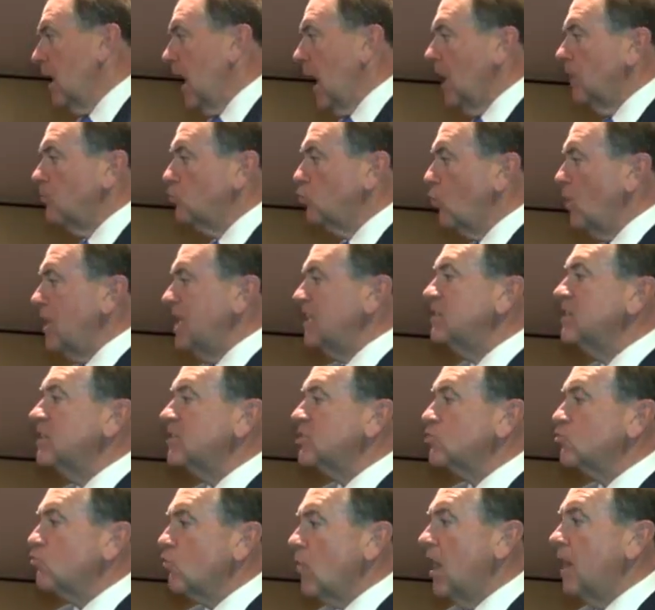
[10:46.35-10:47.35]
and we
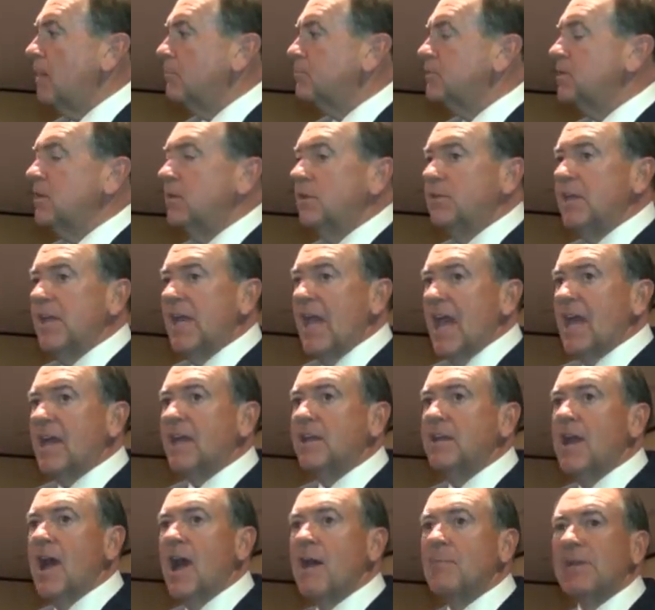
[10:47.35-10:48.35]
disrupt the
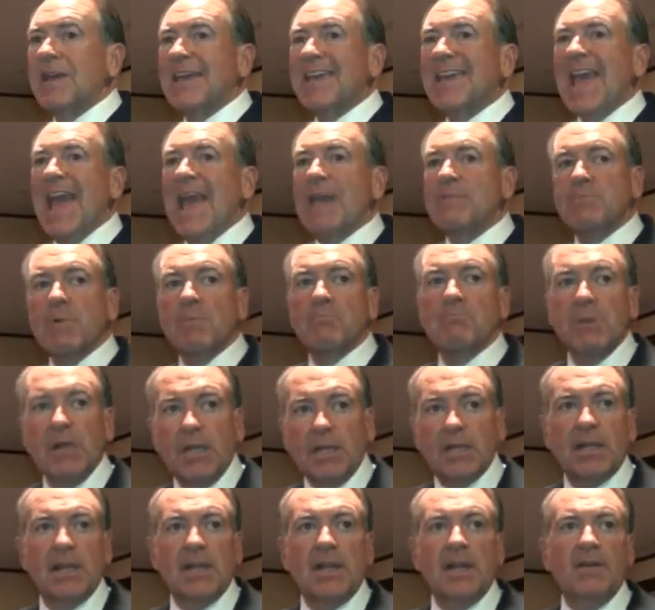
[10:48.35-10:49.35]
economic
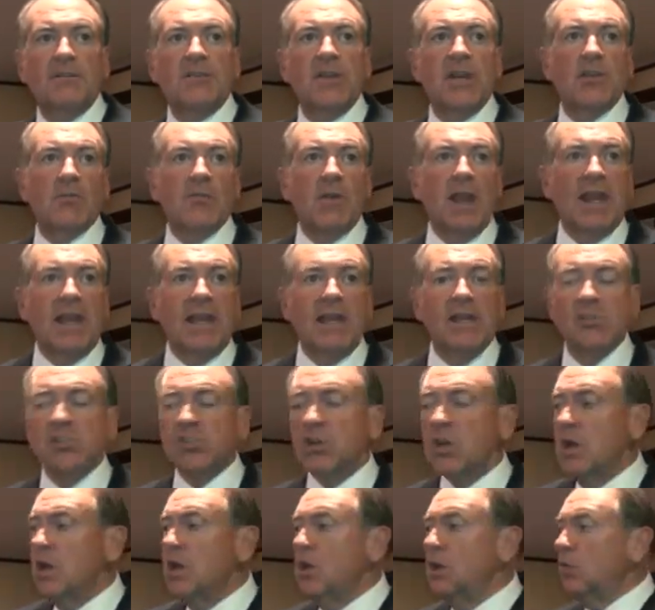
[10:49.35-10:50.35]
capability of the
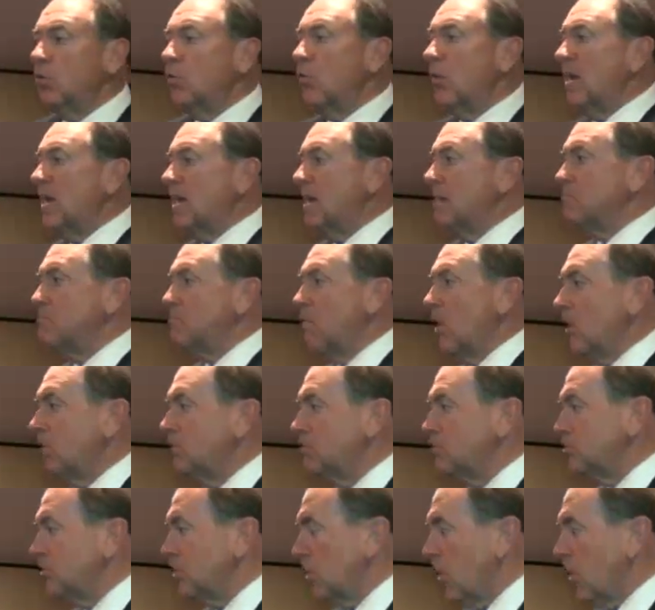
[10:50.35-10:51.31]
Iranians. We impose